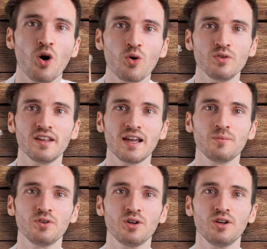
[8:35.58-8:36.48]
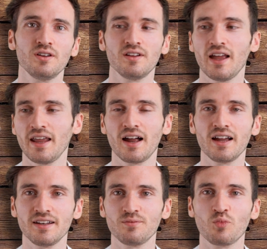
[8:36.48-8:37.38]
good coffee as the
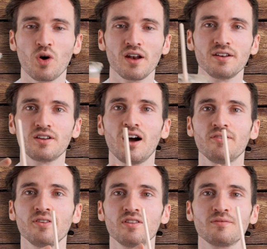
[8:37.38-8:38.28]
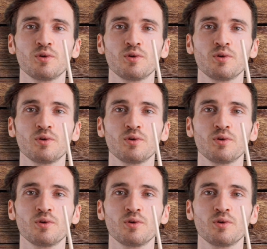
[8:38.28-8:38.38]
main priority, and that's